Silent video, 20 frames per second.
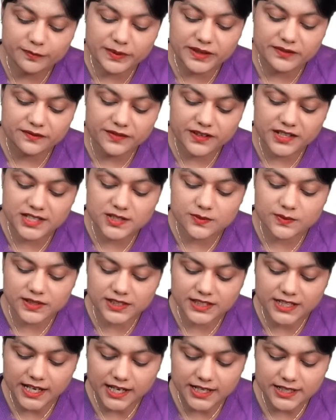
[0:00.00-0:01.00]
pemphigus
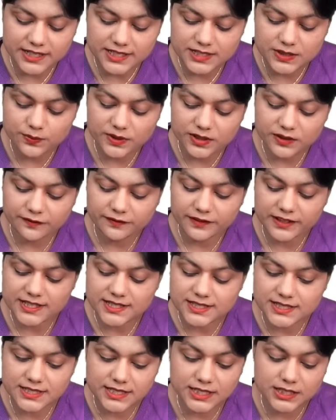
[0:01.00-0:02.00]
vulgaris with
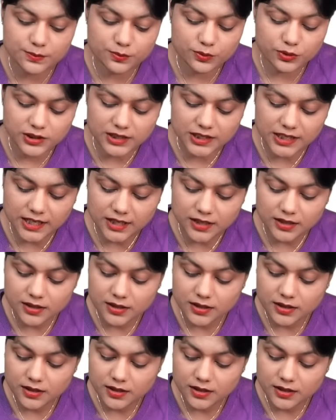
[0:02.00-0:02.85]
flaccid bulla